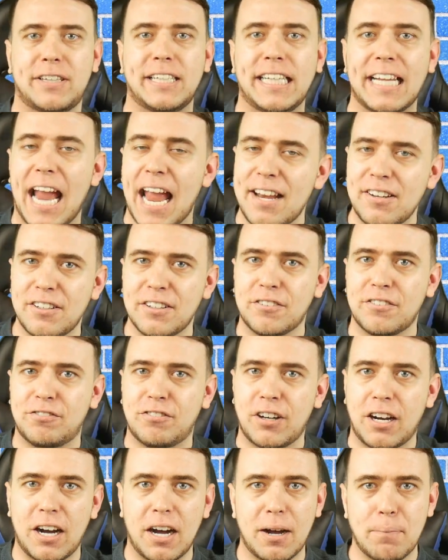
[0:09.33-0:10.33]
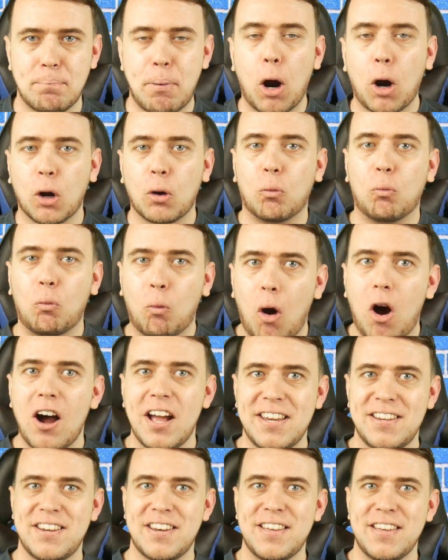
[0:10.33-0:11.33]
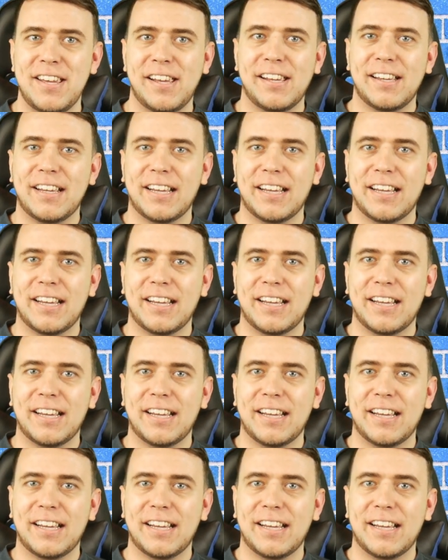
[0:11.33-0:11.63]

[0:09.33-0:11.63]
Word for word: the end of uh, part one,